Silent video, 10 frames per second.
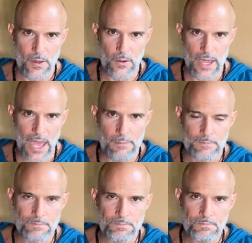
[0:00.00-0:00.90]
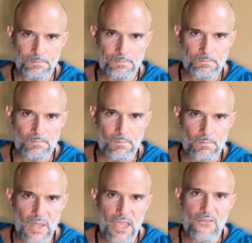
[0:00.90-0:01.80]
okay?
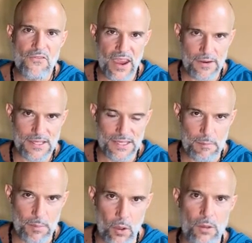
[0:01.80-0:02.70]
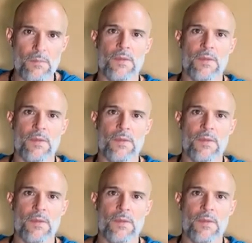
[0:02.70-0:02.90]
Very simple.